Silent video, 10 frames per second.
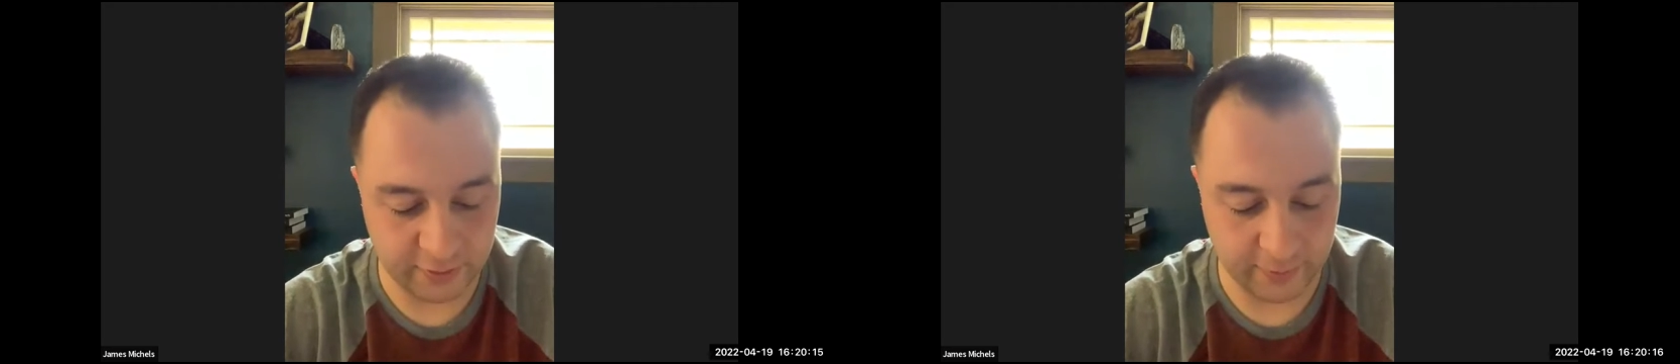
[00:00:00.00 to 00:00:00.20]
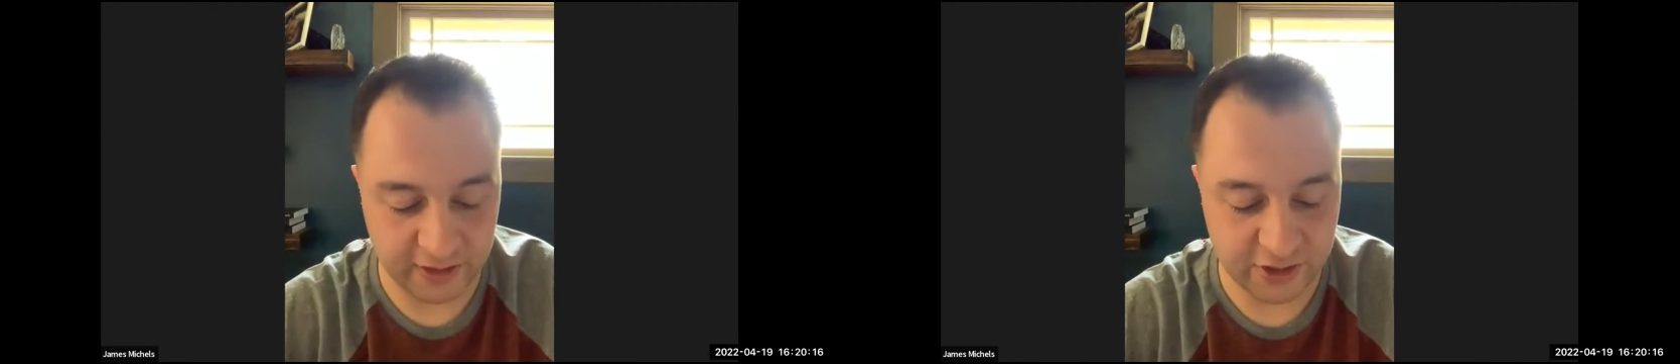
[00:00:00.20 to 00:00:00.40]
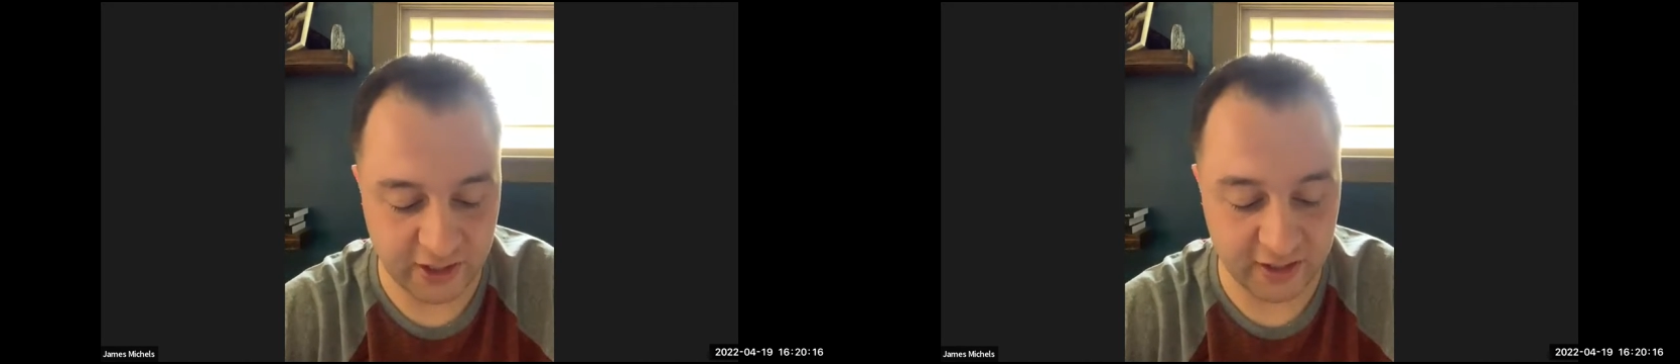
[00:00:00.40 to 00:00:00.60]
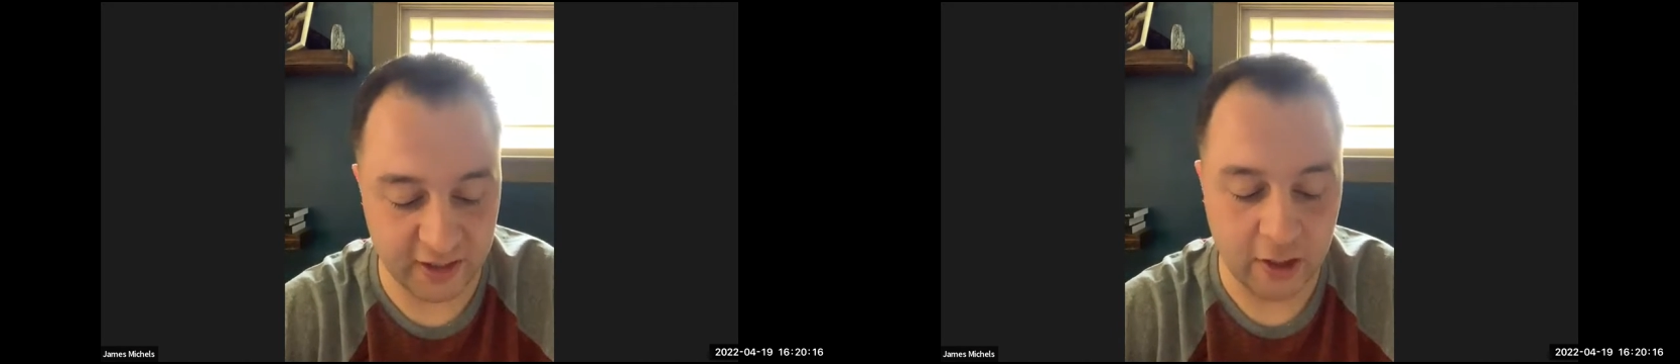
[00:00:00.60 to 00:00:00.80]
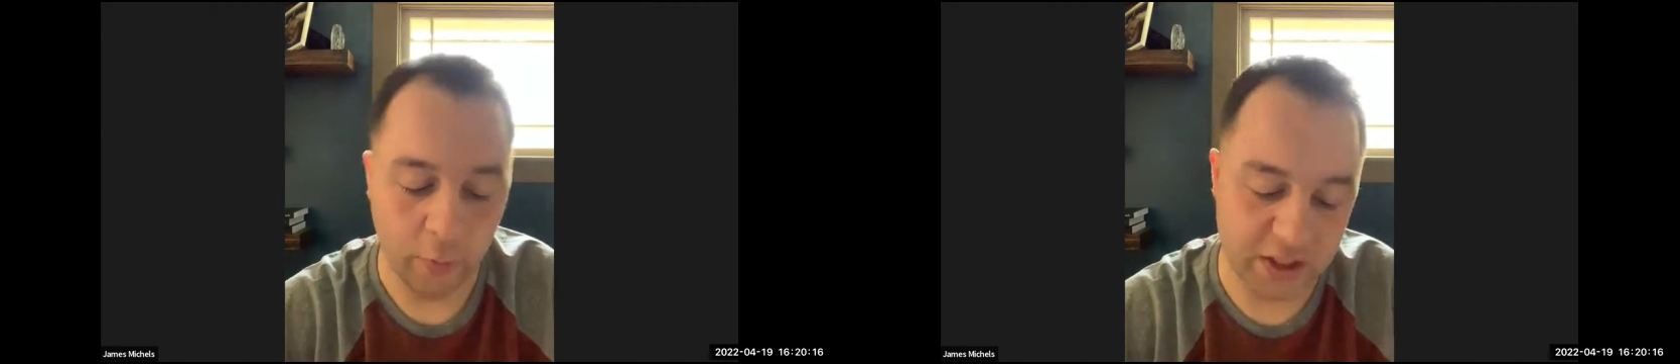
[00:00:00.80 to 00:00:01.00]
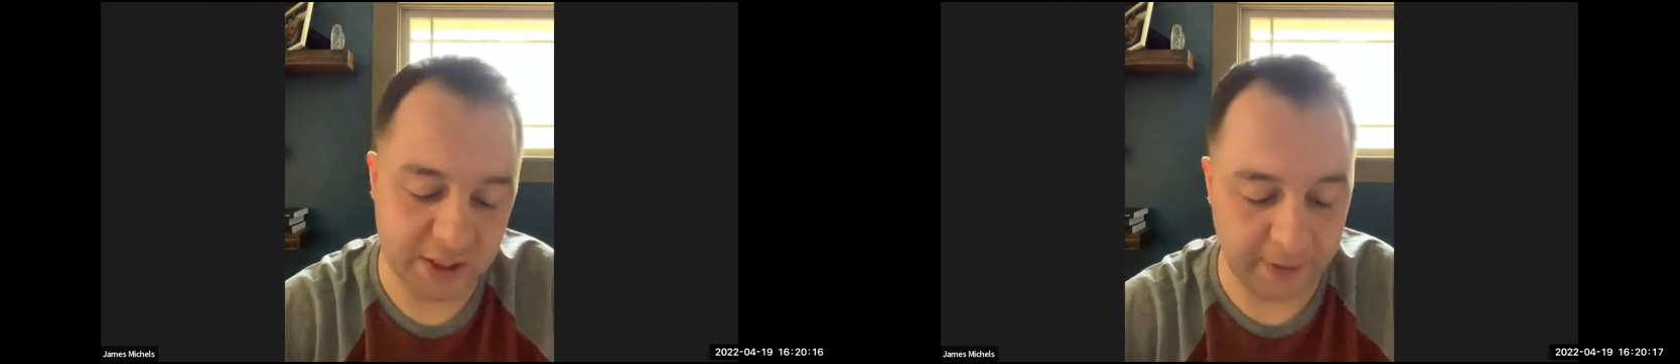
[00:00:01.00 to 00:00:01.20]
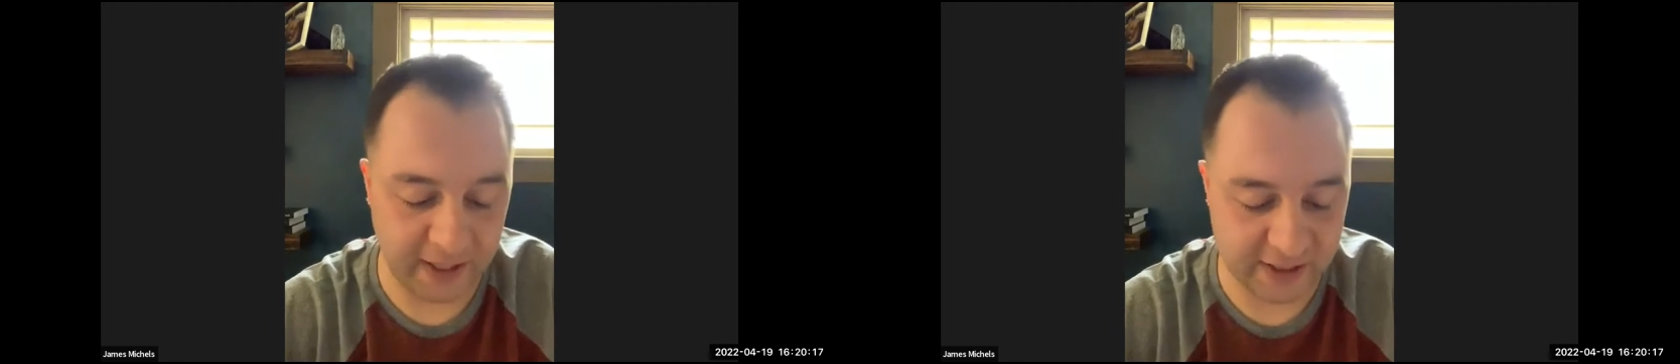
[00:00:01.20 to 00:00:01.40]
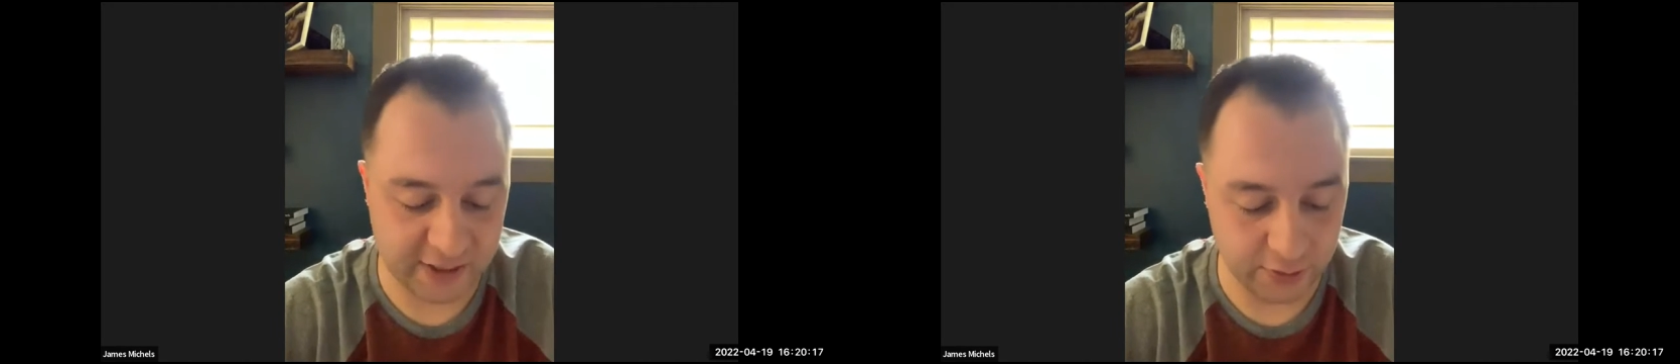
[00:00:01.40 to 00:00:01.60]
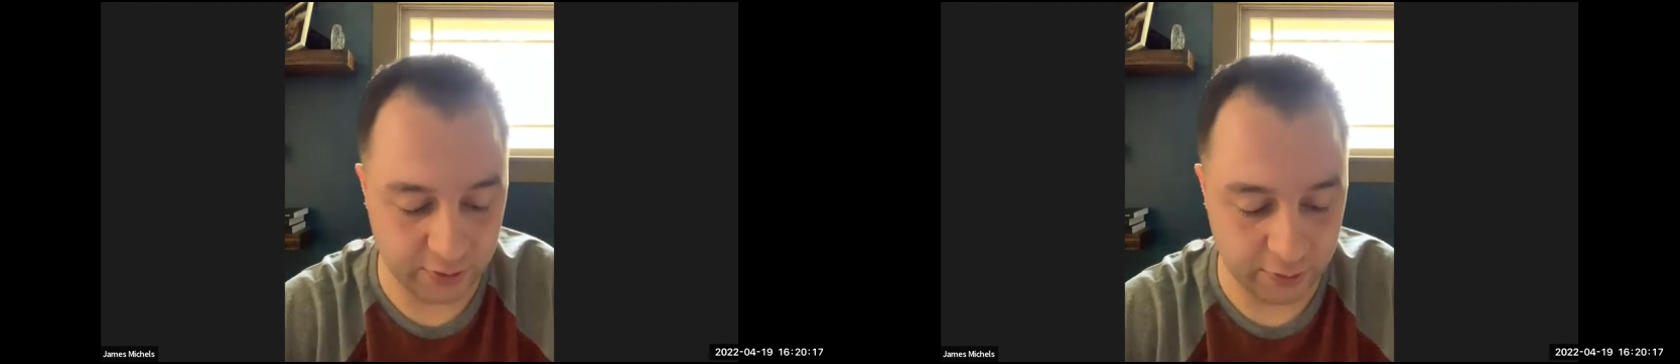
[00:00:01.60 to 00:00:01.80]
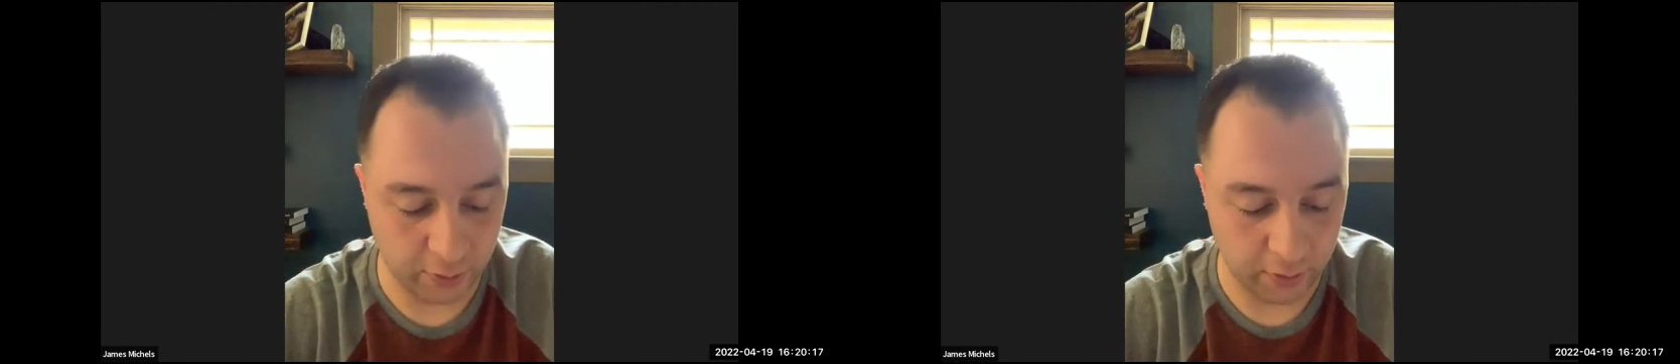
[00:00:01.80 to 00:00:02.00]
commanded Johnny. What's the passcode
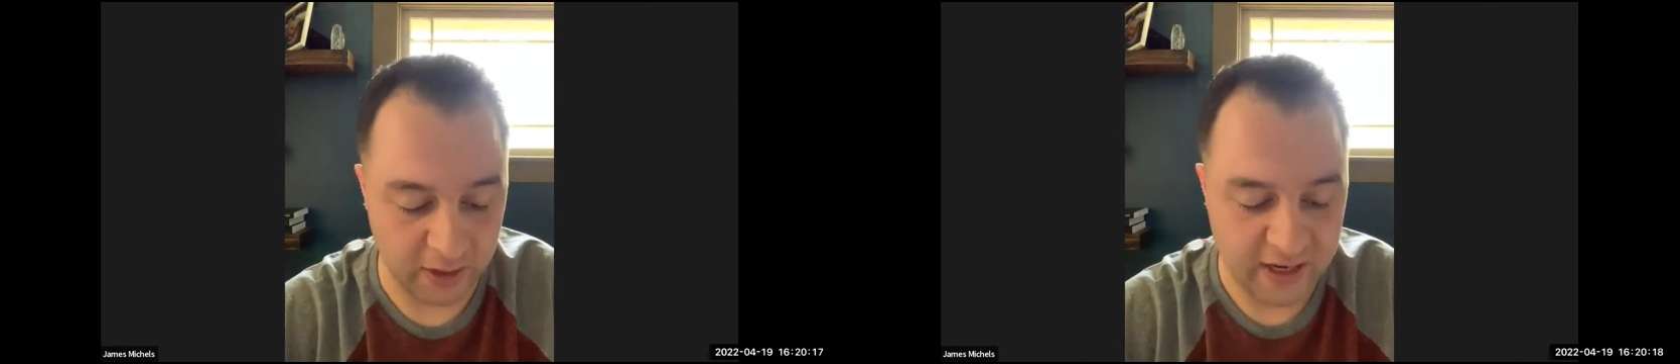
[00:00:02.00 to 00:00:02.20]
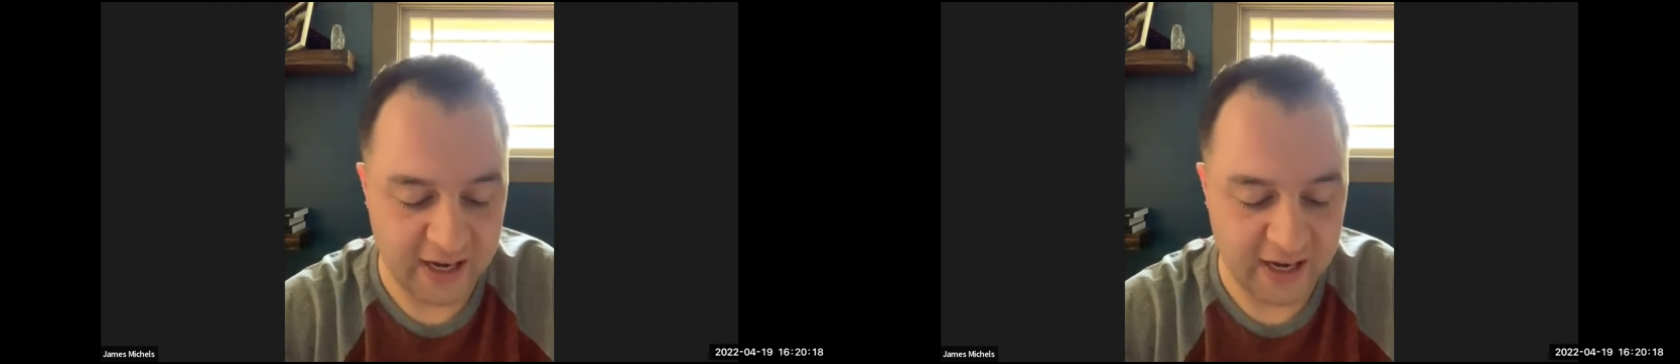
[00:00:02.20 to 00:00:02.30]
to the door?